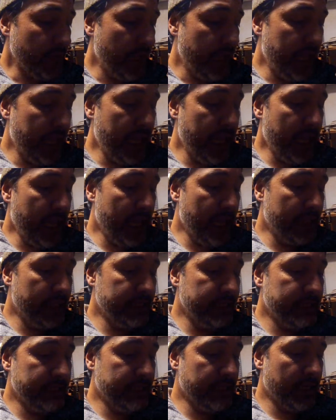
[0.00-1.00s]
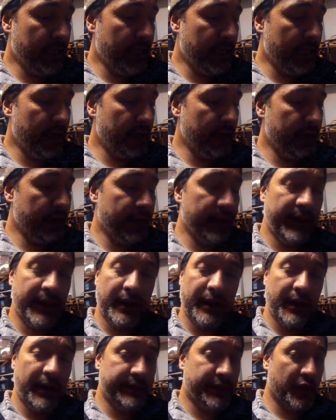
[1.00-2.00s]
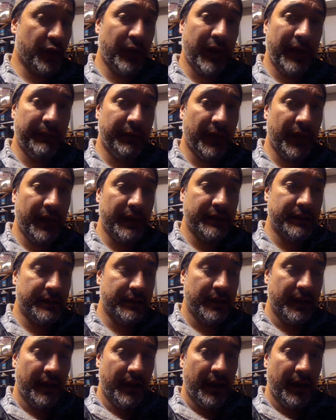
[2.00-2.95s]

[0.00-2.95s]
and it's a great place.